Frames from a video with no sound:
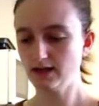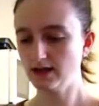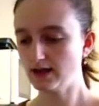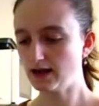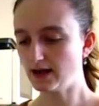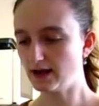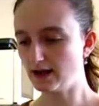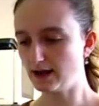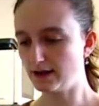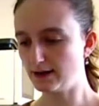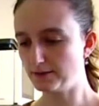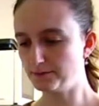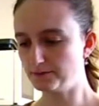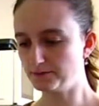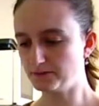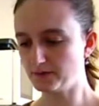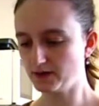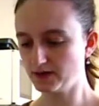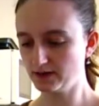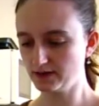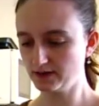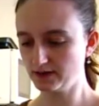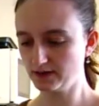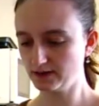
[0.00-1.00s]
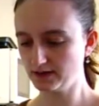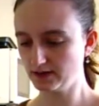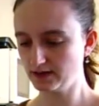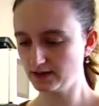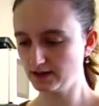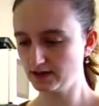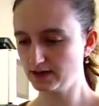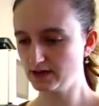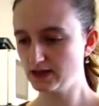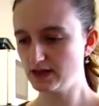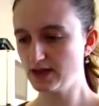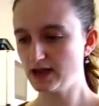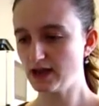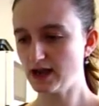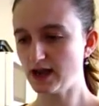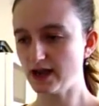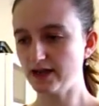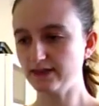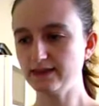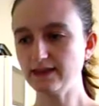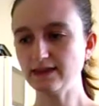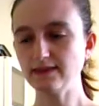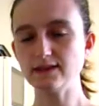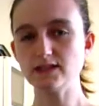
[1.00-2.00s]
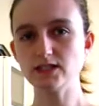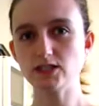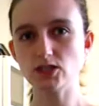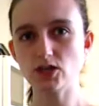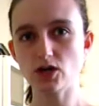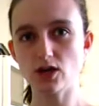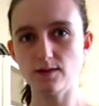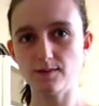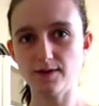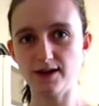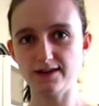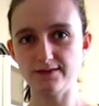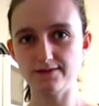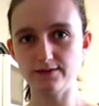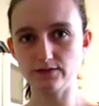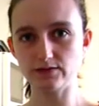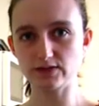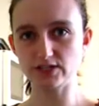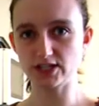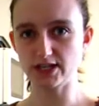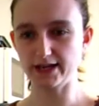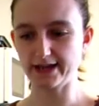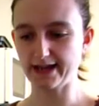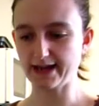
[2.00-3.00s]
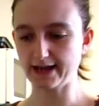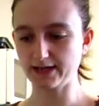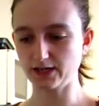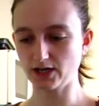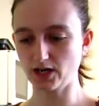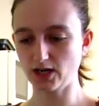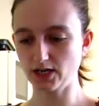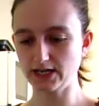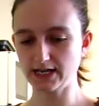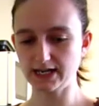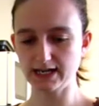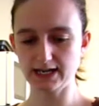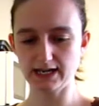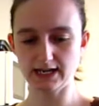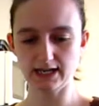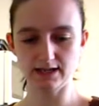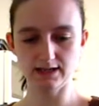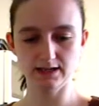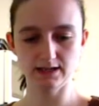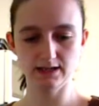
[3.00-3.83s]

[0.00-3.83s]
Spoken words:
I think this jar might have originally had honey in it,